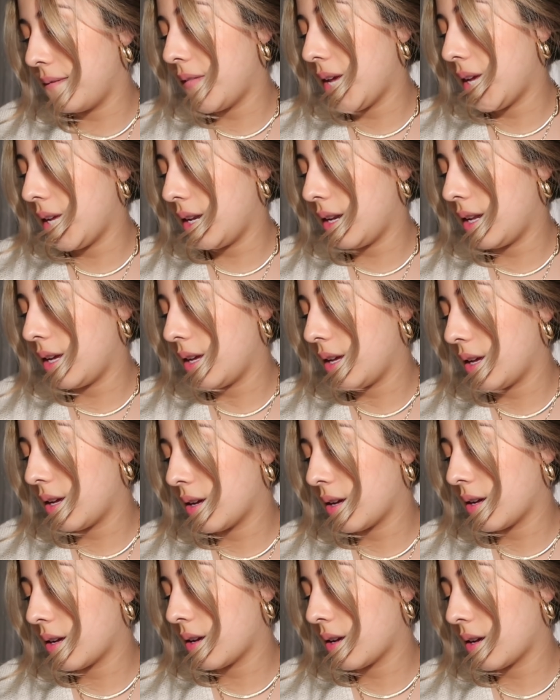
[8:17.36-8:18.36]
bid
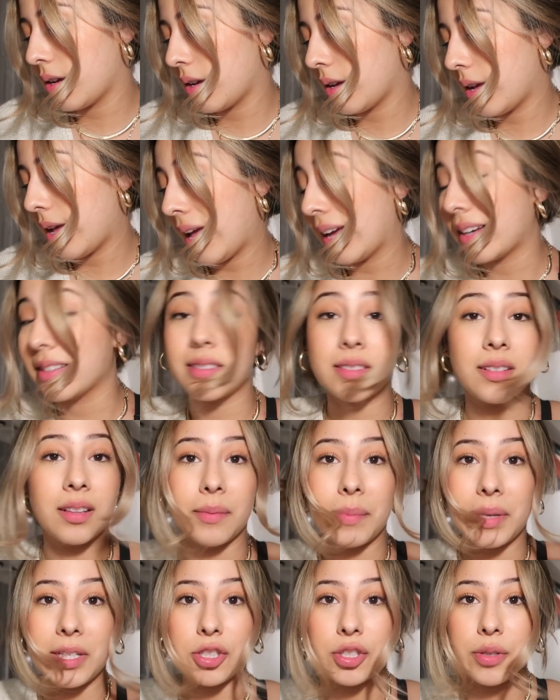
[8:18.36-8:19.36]

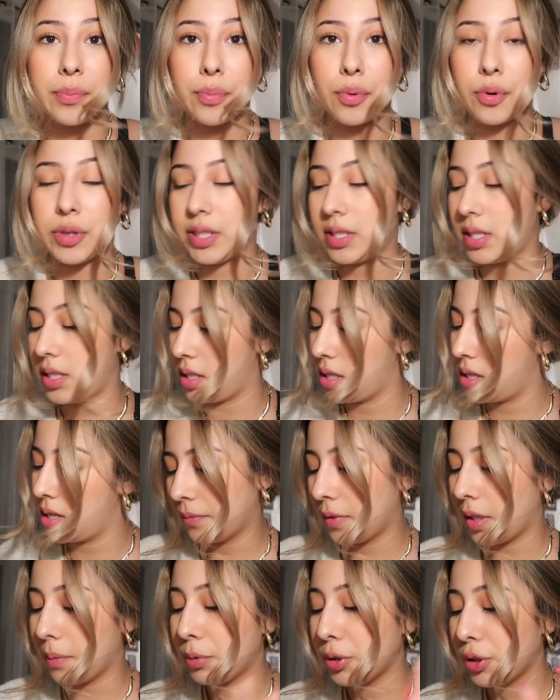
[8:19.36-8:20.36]
exclamation point.
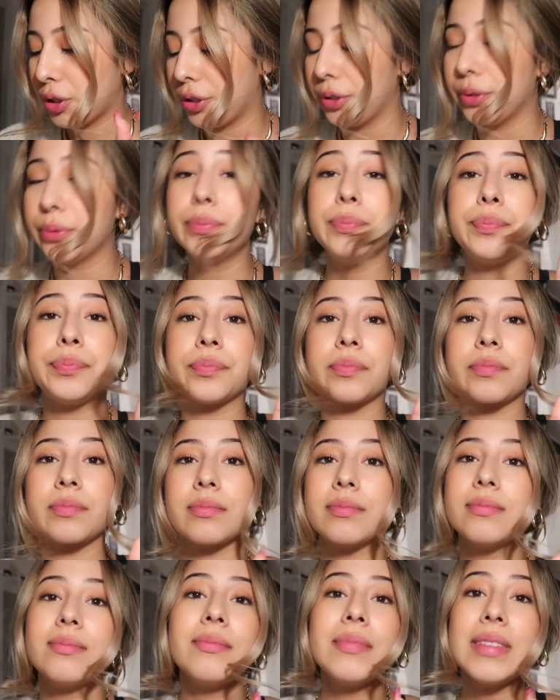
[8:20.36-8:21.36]
Number two
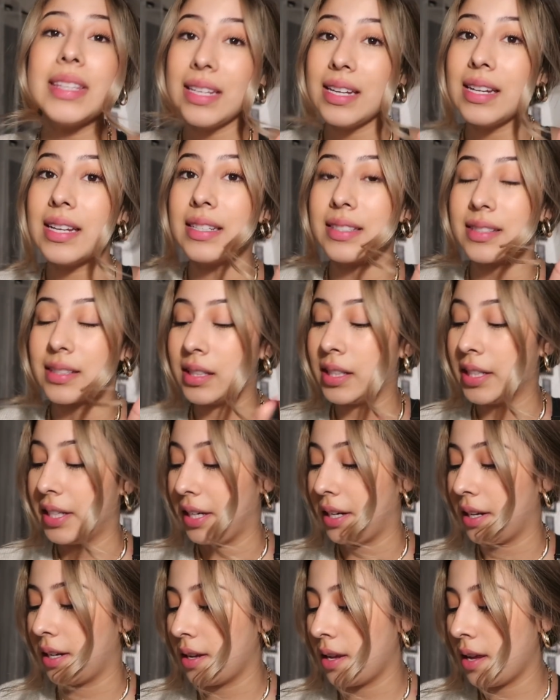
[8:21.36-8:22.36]
is
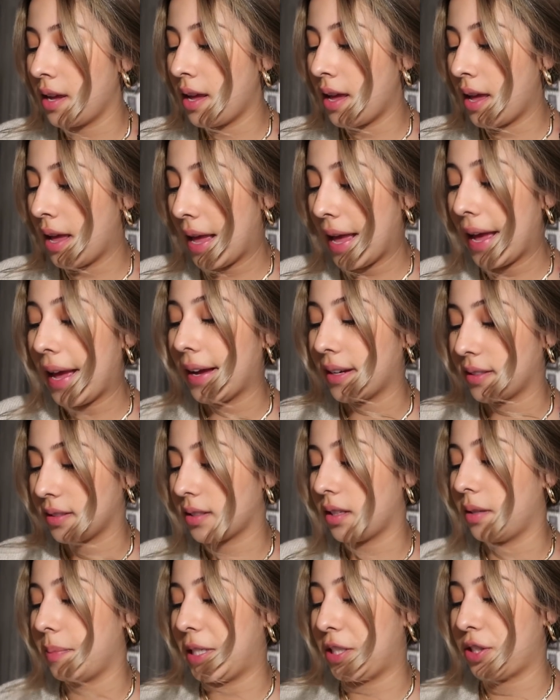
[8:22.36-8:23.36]
clean,
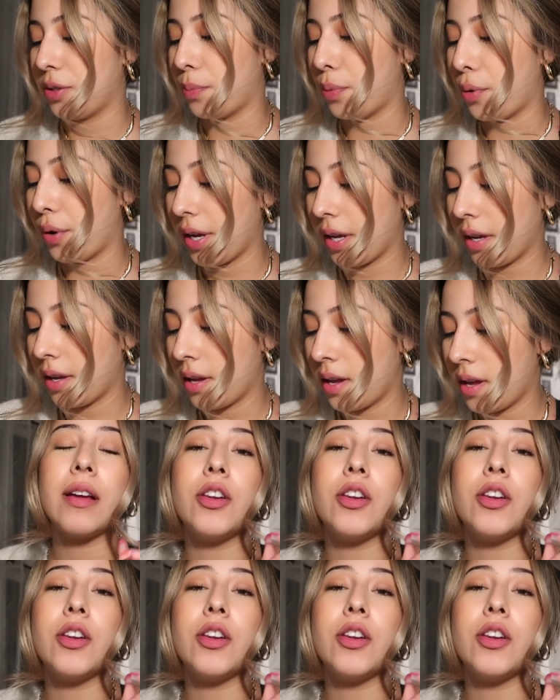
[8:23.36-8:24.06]
exclamation point.